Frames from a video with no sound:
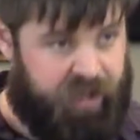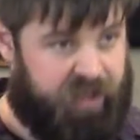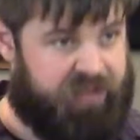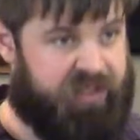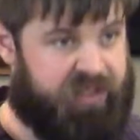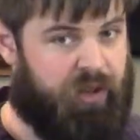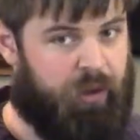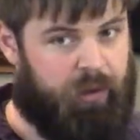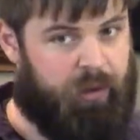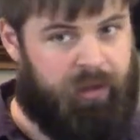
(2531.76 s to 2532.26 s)

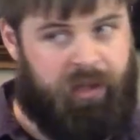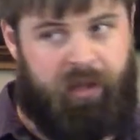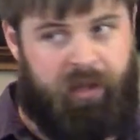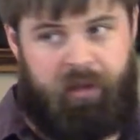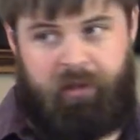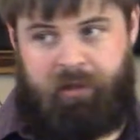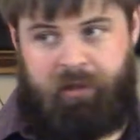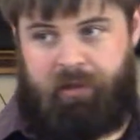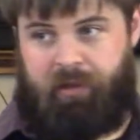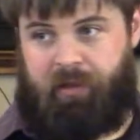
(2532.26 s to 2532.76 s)
so,
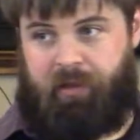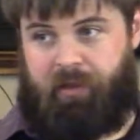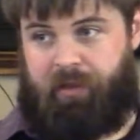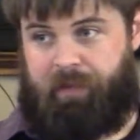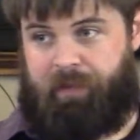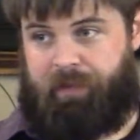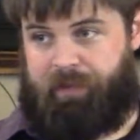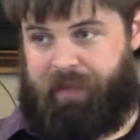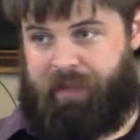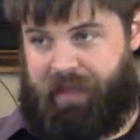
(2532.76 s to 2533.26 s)

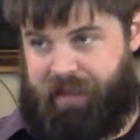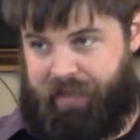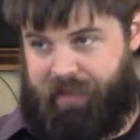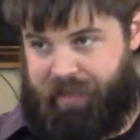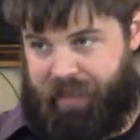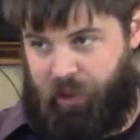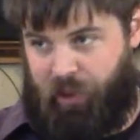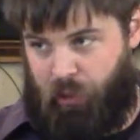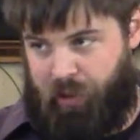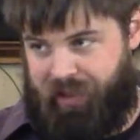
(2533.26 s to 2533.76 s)

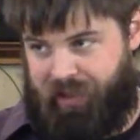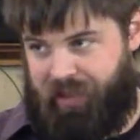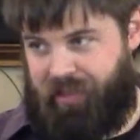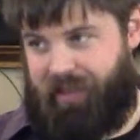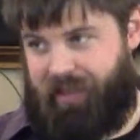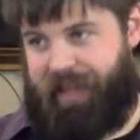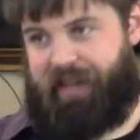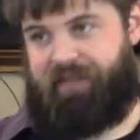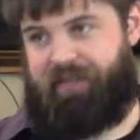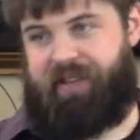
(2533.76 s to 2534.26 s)
they go into the
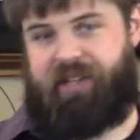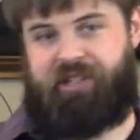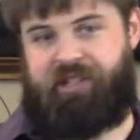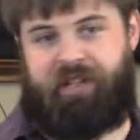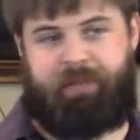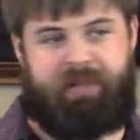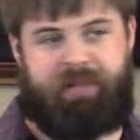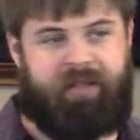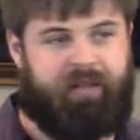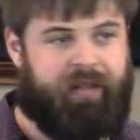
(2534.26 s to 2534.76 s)
land of
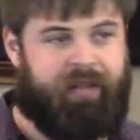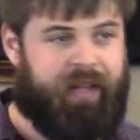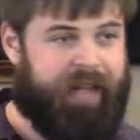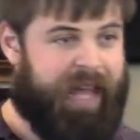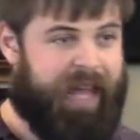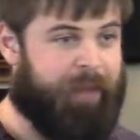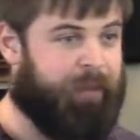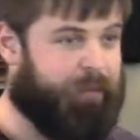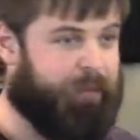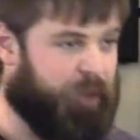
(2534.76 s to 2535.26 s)
Egypt, and
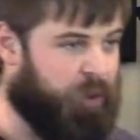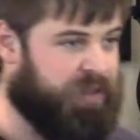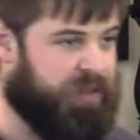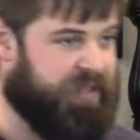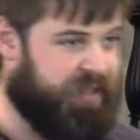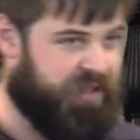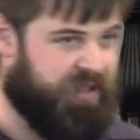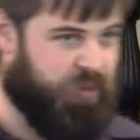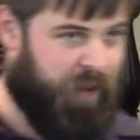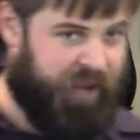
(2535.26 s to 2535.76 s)
Abram knows
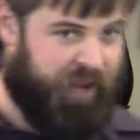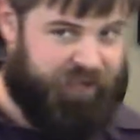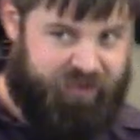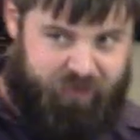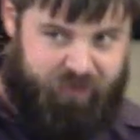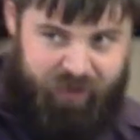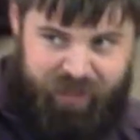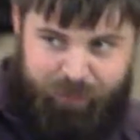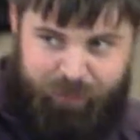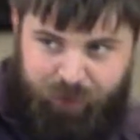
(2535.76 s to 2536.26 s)
that his wife
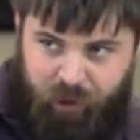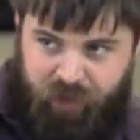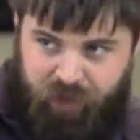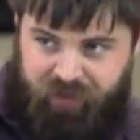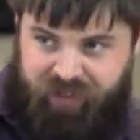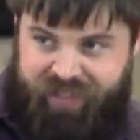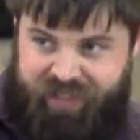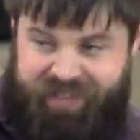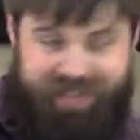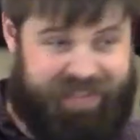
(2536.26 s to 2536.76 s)
is really
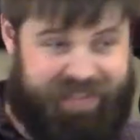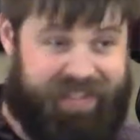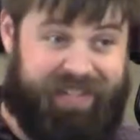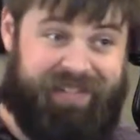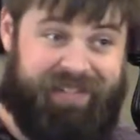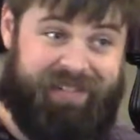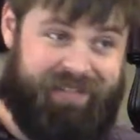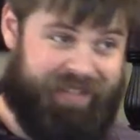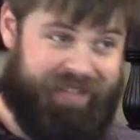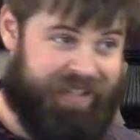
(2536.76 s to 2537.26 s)
beautiful. He says,
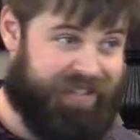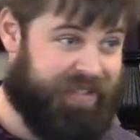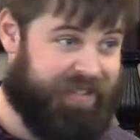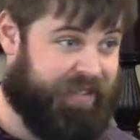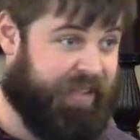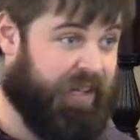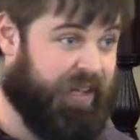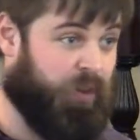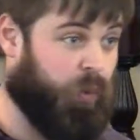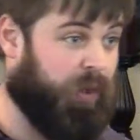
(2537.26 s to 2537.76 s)
This, this
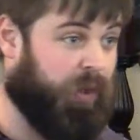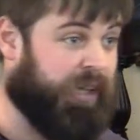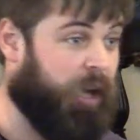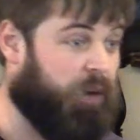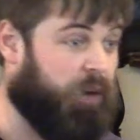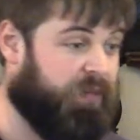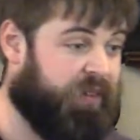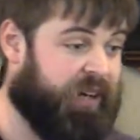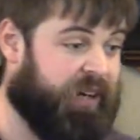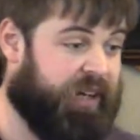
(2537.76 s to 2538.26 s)
isn't going to work
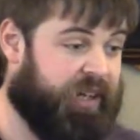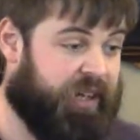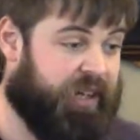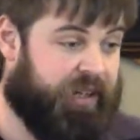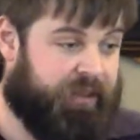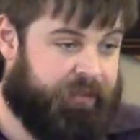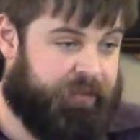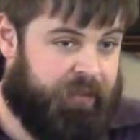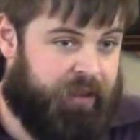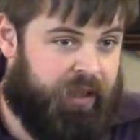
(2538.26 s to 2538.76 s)
out very
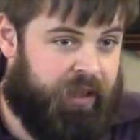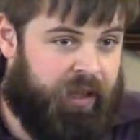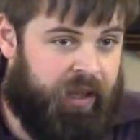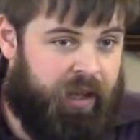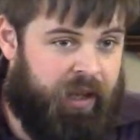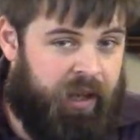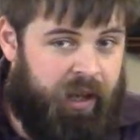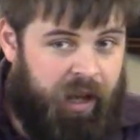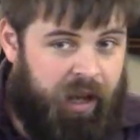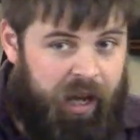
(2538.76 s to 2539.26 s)
good.
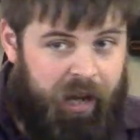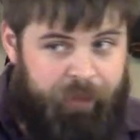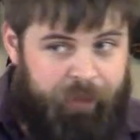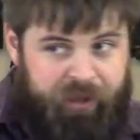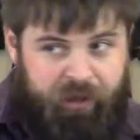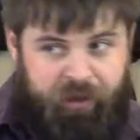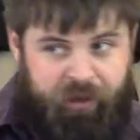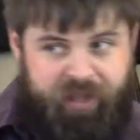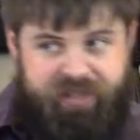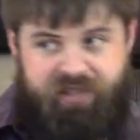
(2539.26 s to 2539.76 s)
Um,
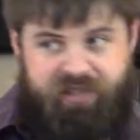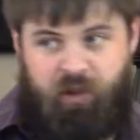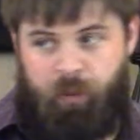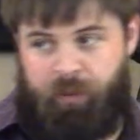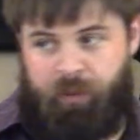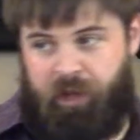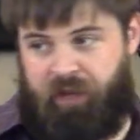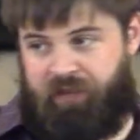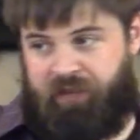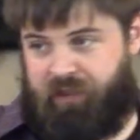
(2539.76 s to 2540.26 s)
you know, you're so
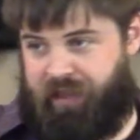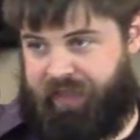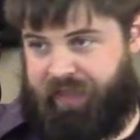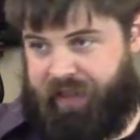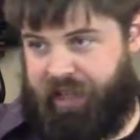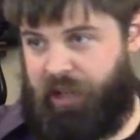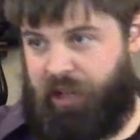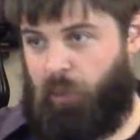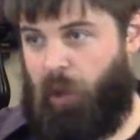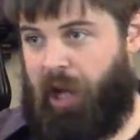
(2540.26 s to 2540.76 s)
beautiful that
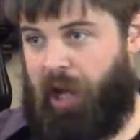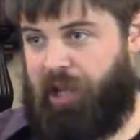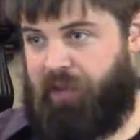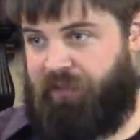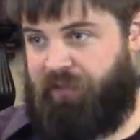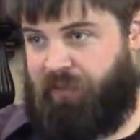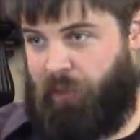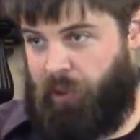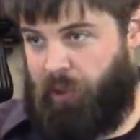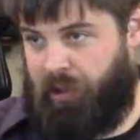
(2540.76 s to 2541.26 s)
they're going to want you
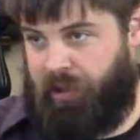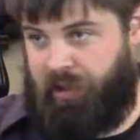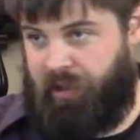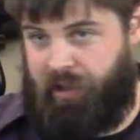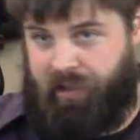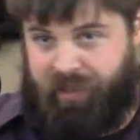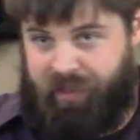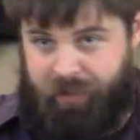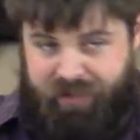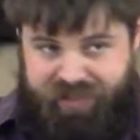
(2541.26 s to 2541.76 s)
for
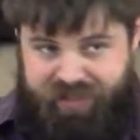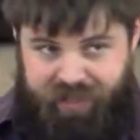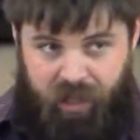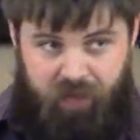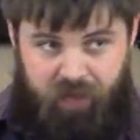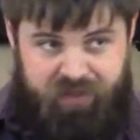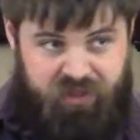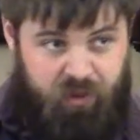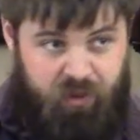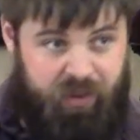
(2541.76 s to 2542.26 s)

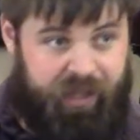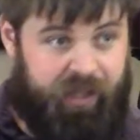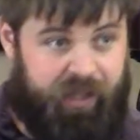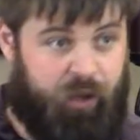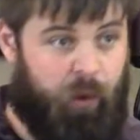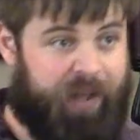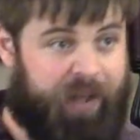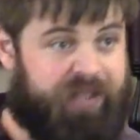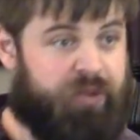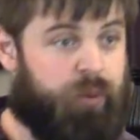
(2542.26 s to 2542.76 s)
themselves, so they're
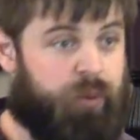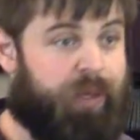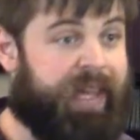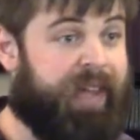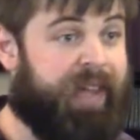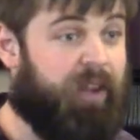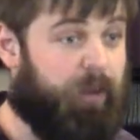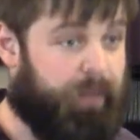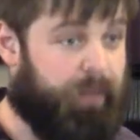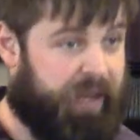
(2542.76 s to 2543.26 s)
going to
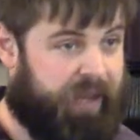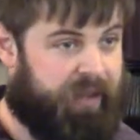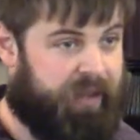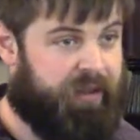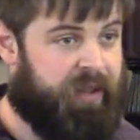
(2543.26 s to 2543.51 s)
kill me.